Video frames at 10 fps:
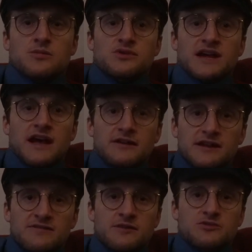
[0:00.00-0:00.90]

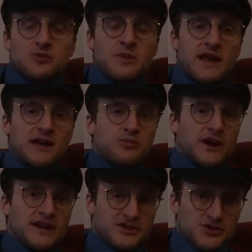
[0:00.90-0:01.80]
mortality from traumatic
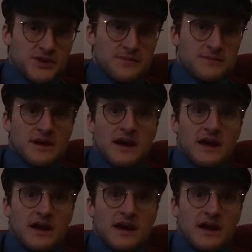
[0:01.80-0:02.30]
brain injury,